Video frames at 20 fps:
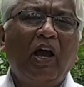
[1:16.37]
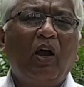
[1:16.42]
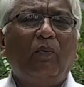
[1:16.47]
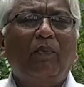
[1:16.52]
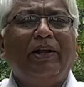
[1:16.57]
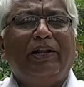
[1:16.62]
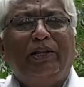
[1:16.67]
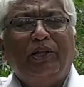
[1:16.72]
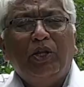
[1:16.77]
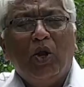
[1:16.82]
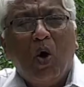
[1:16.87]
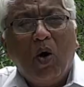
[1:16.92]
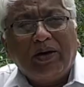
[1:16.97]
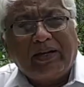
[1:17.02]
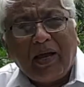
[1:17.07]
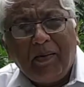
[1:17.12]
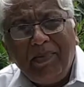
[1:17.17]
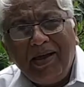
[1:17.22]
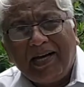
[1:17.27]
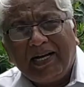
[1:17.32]
with no
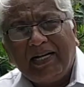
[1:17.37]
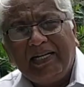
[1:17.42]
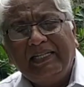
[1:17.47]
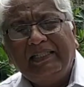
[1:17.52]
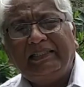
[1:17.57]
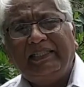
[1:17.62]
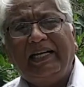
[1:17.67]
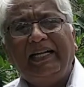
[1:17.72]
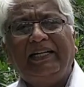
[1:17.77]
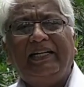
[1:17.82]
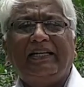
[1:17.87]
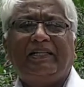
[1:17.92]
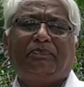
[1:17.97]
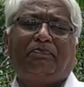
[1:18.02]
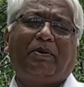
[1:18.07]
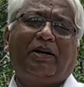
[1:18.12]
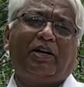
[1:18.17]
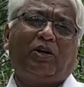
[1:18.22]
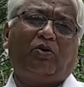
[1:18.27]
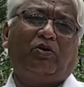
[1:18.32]
chemicals in this
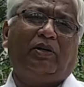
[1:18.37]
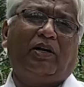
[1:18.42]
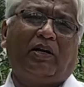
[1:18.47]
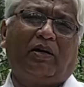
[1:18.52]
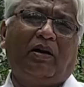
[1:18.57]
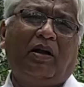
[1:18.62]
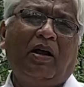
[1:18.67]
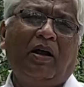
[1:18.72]
particular